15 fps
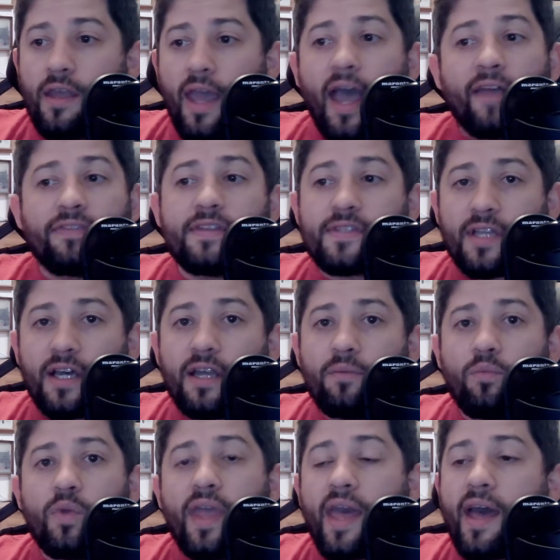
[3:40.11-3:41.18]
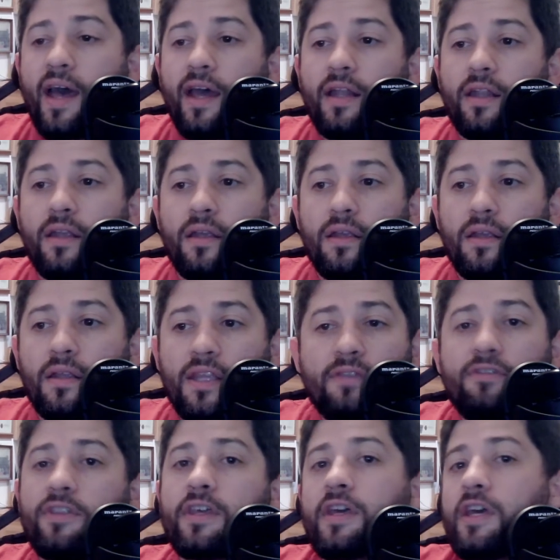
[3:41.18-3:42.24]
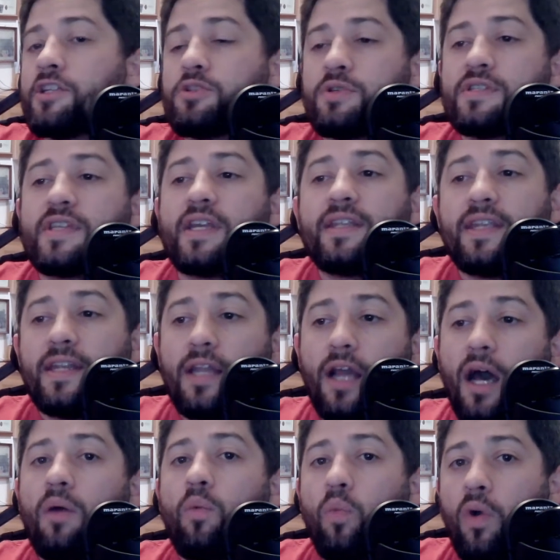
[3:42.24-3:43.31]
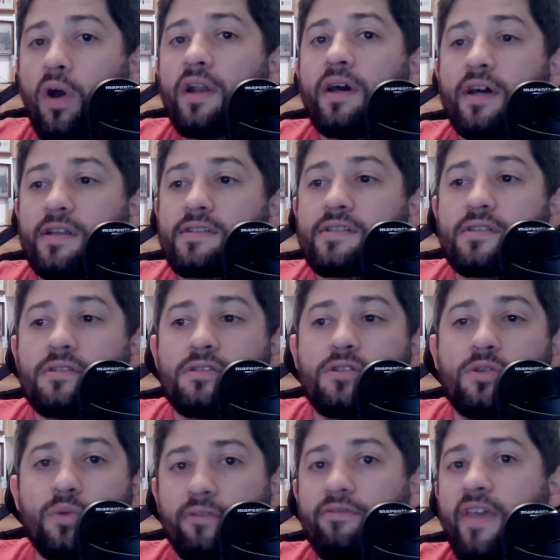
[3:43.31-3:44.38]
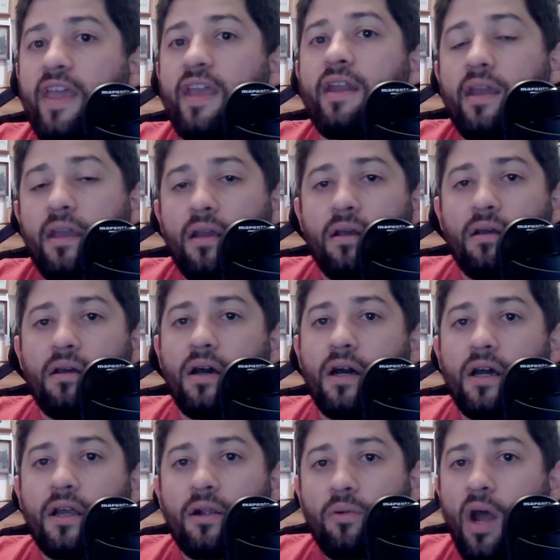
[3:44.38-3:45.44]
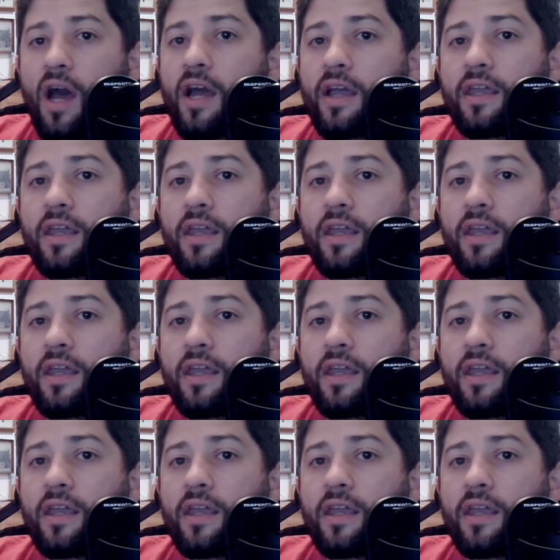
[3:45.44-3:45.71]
At the time, we had... even the countries that did not want us to invade uh, Iraq,